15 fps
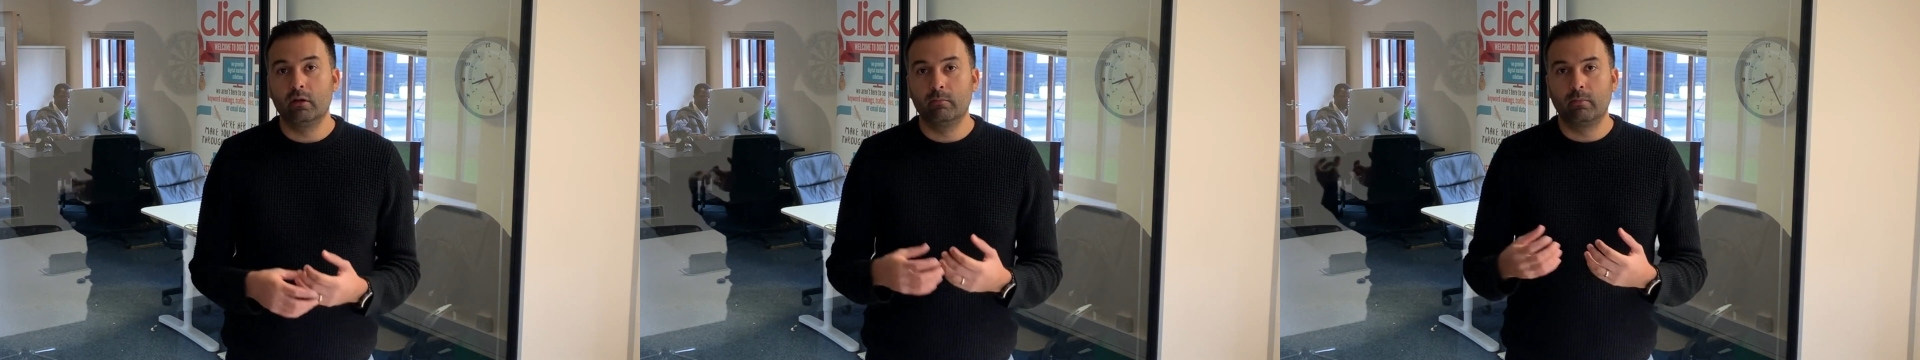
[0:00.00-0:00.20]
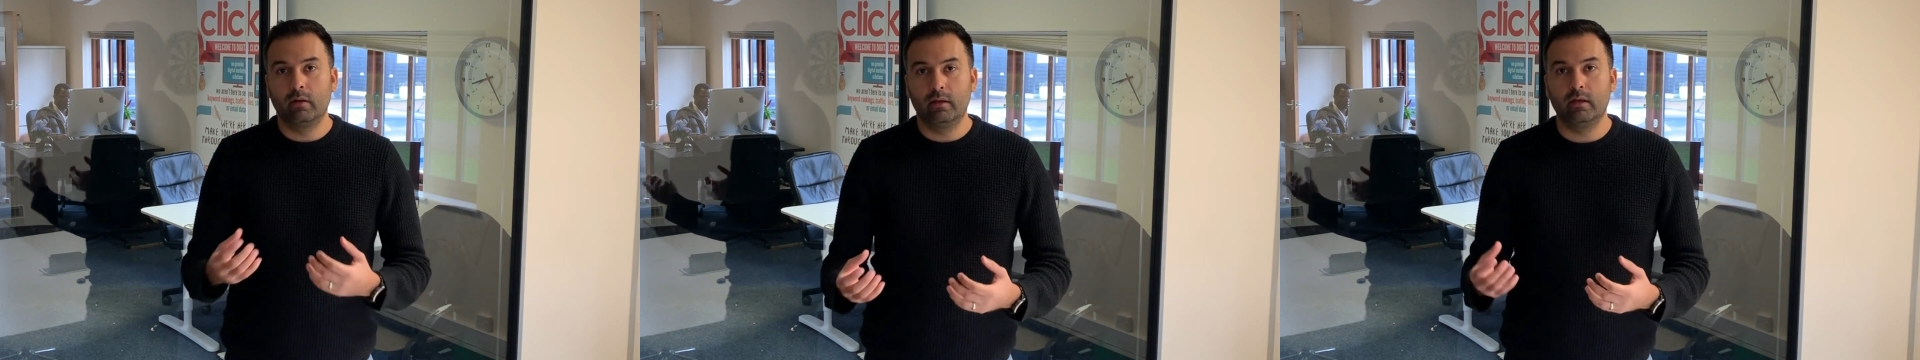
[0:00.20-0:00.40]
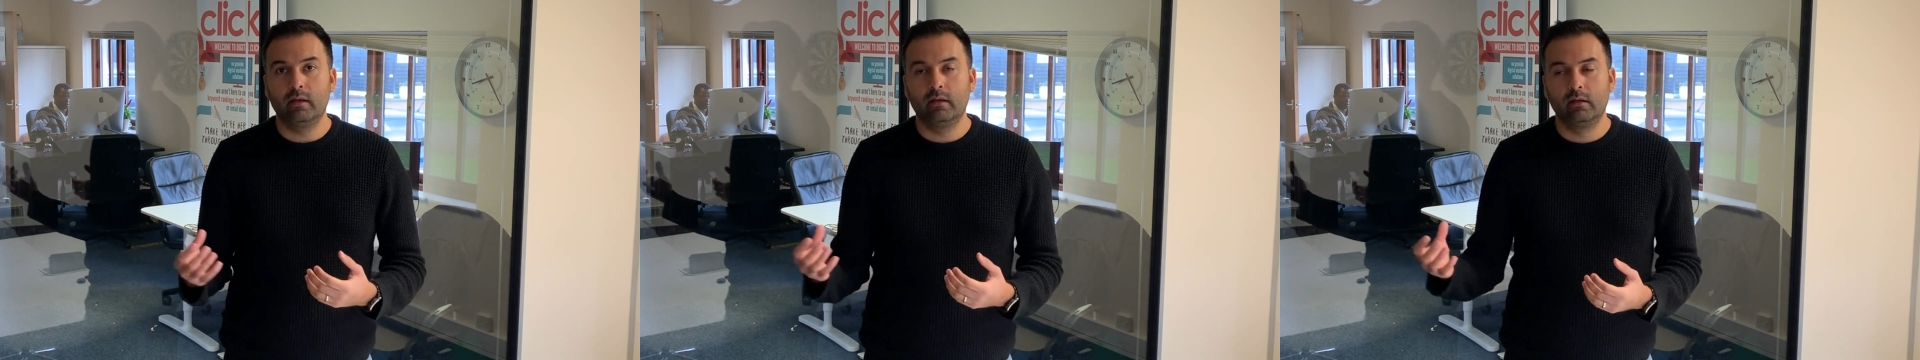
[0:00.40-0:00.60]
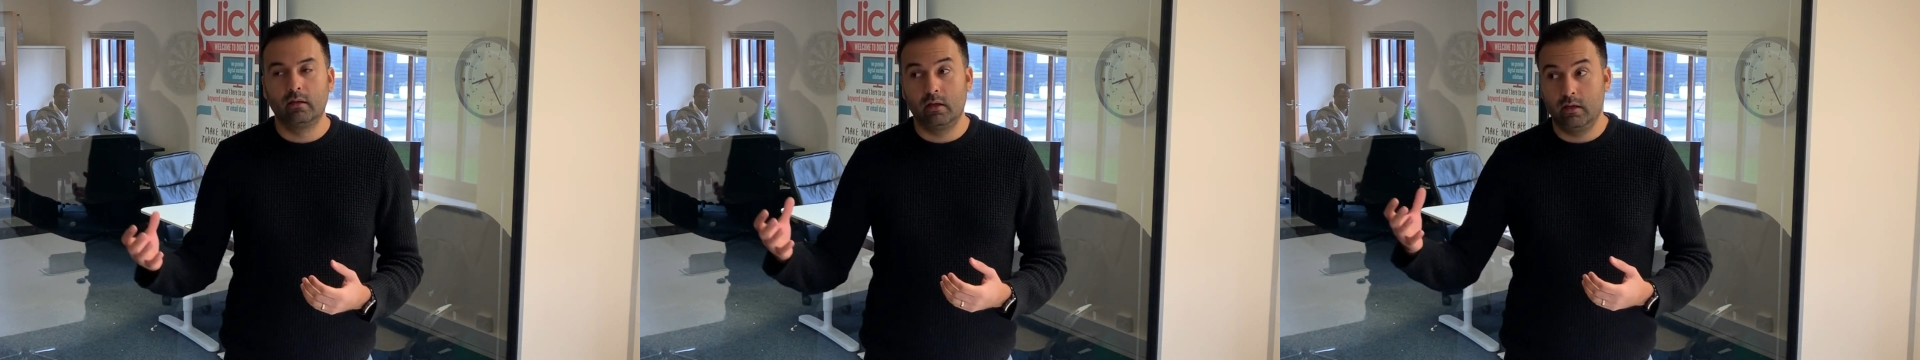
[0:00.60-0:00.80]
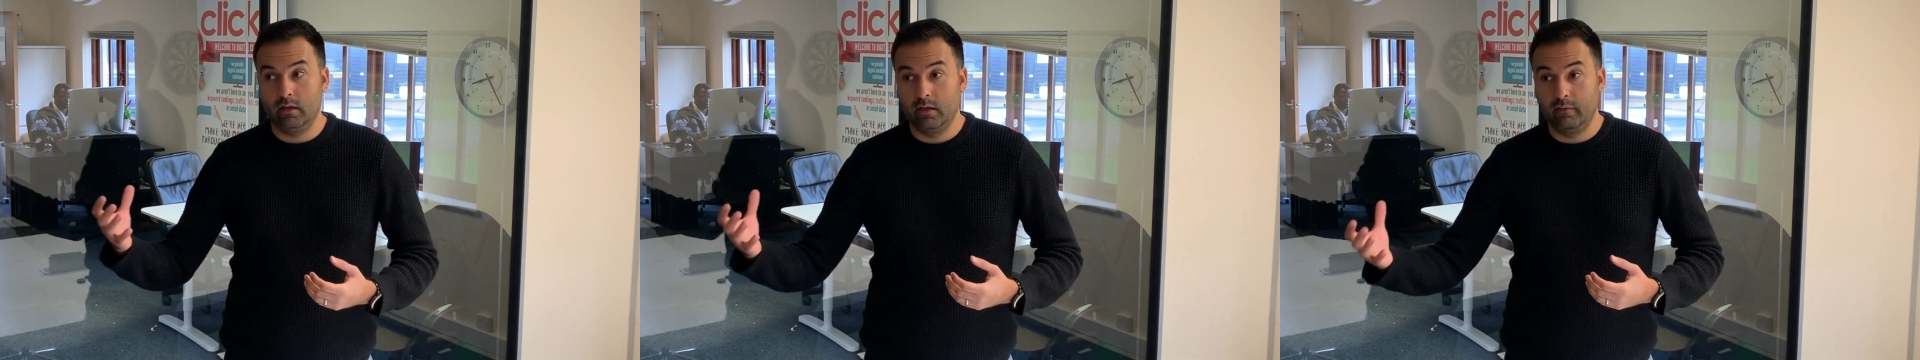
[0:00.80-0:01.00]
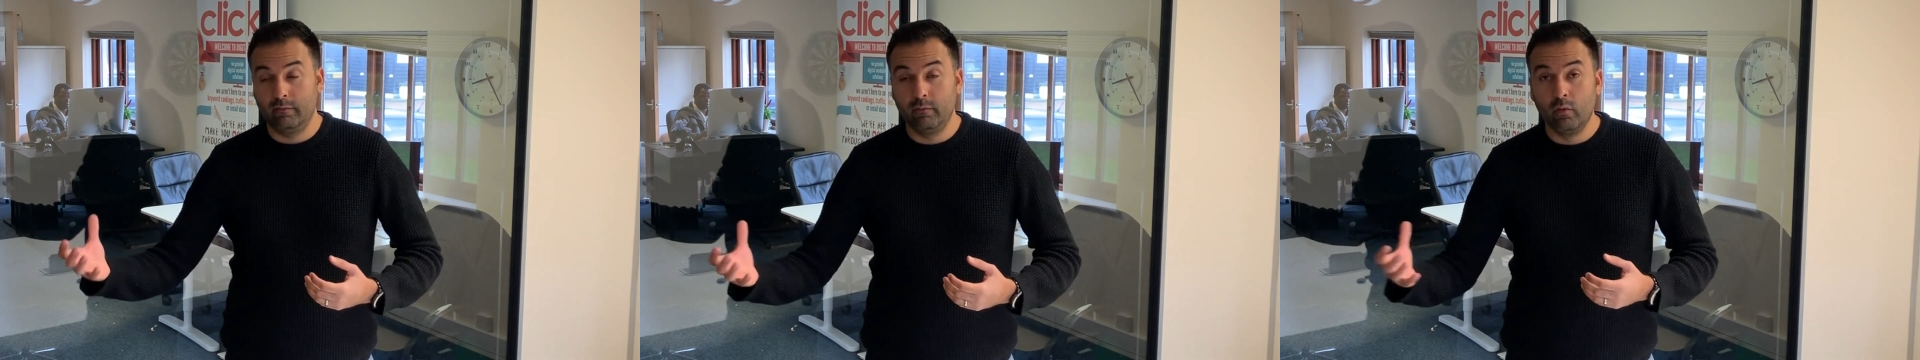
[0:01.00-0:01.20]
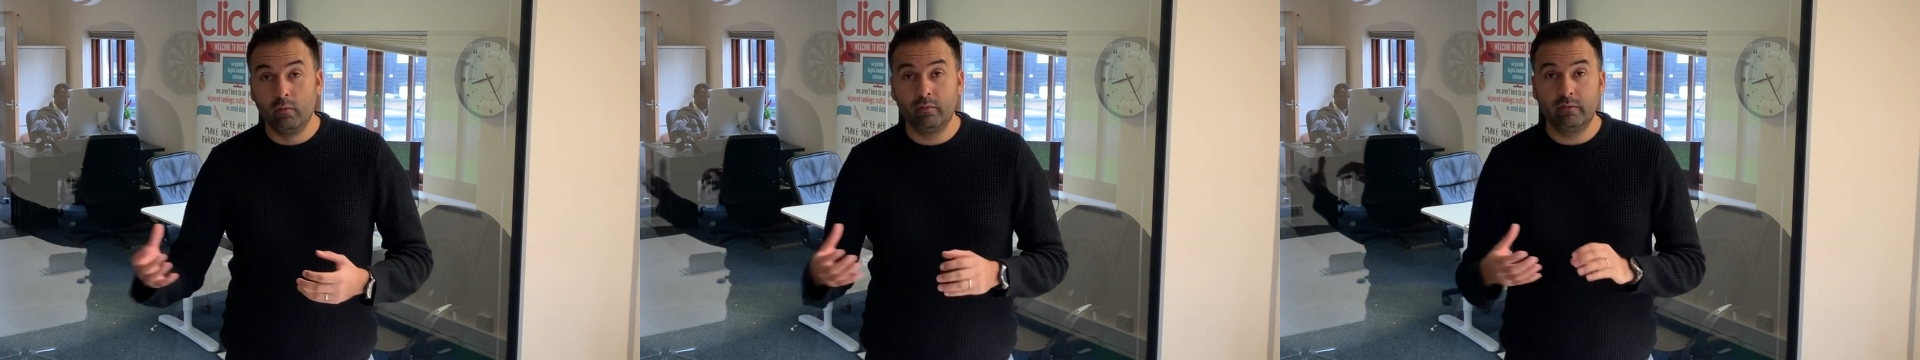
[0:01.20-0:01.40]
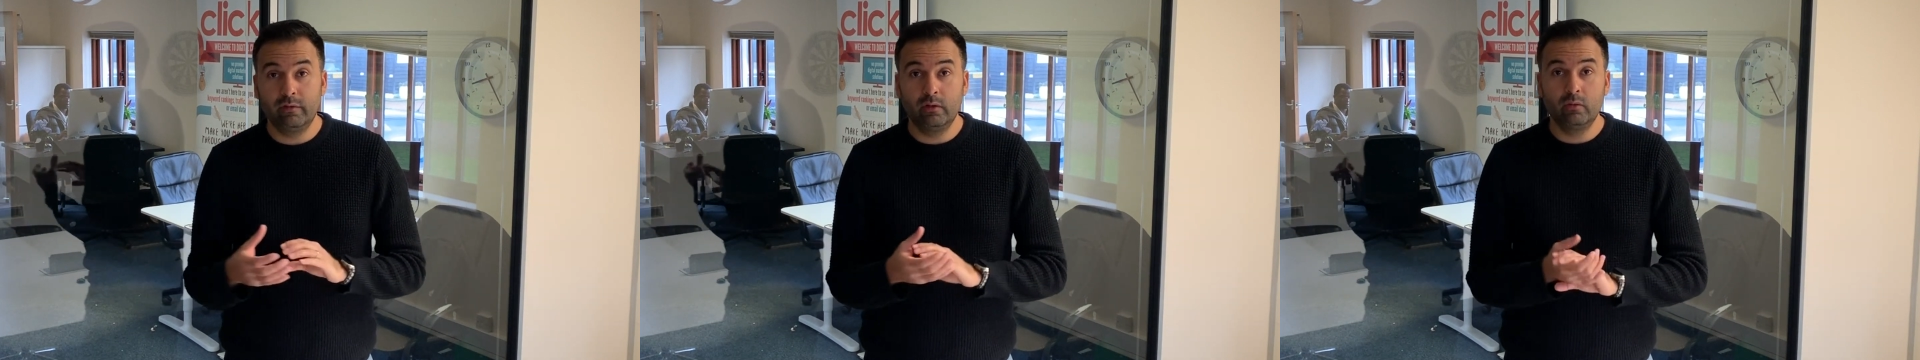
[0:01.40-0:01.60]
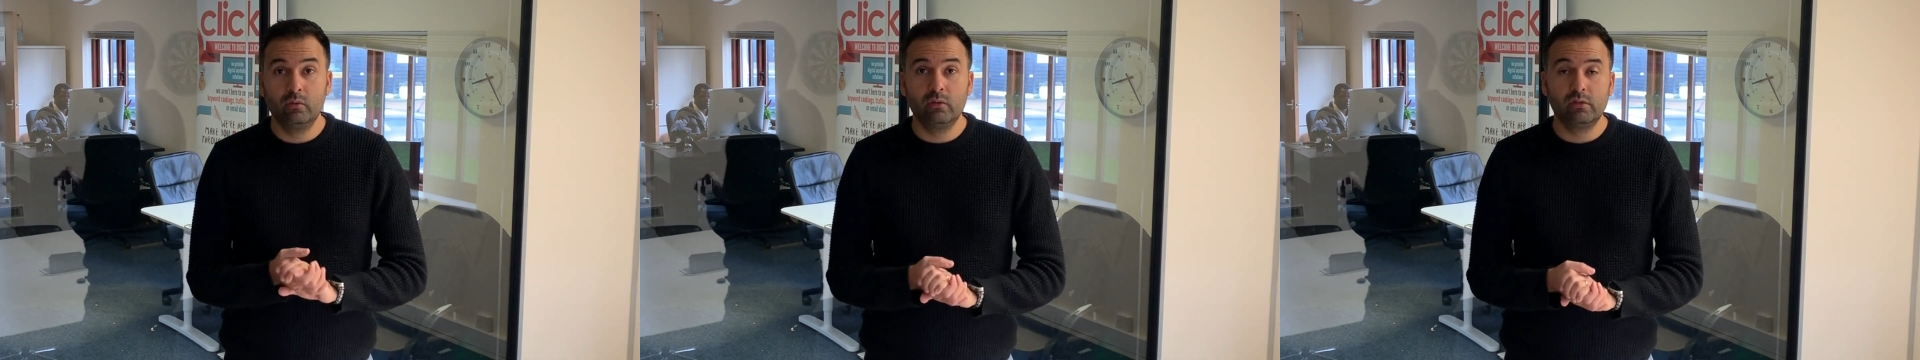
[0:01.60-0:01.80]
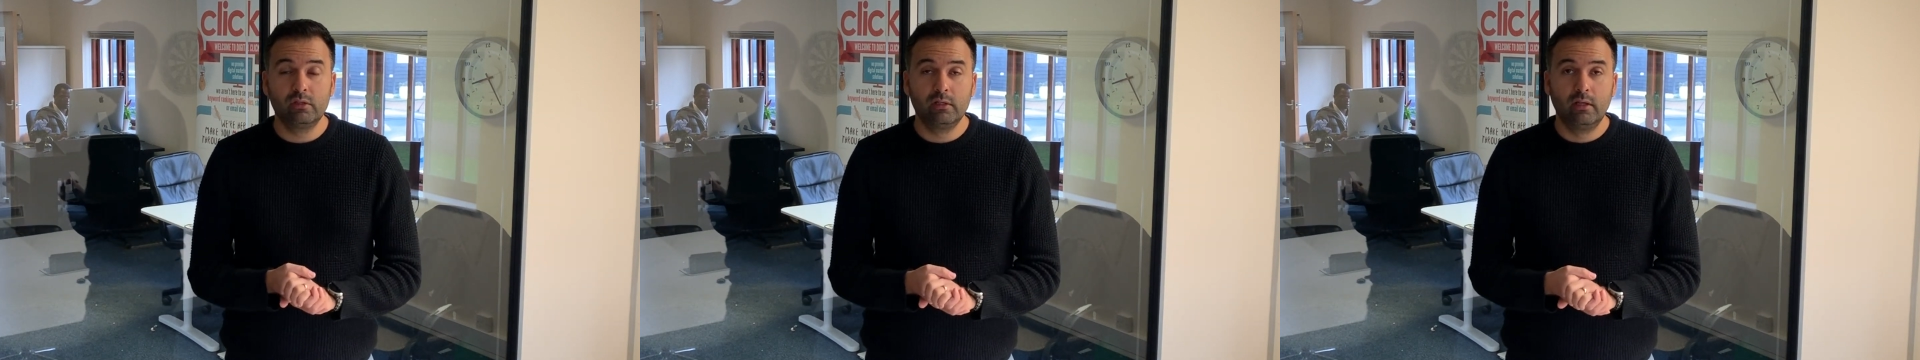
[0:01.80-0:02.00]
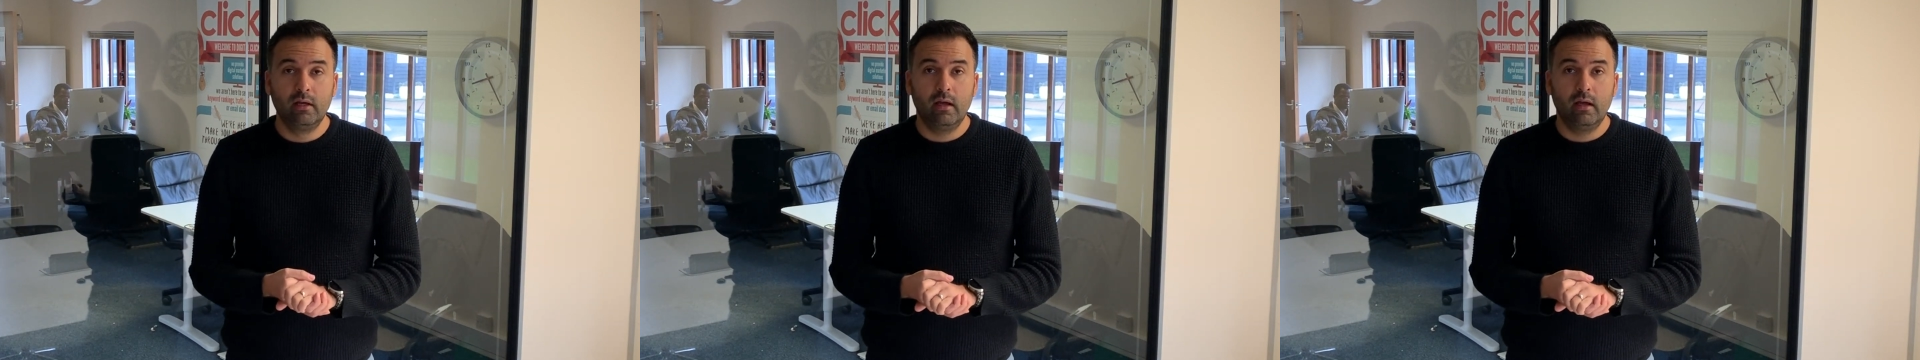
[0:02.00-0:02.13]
completing form fills